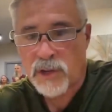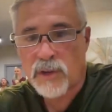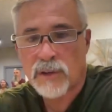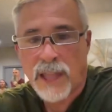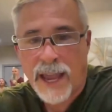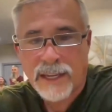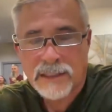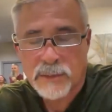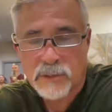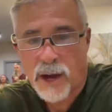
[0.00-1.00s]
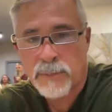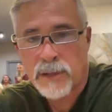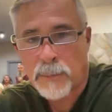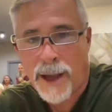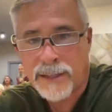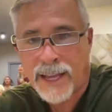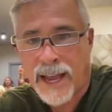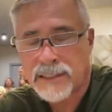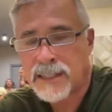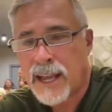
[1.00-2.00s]
you like and subscribe to the
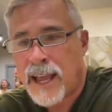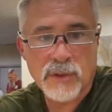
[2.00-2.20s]
podcast.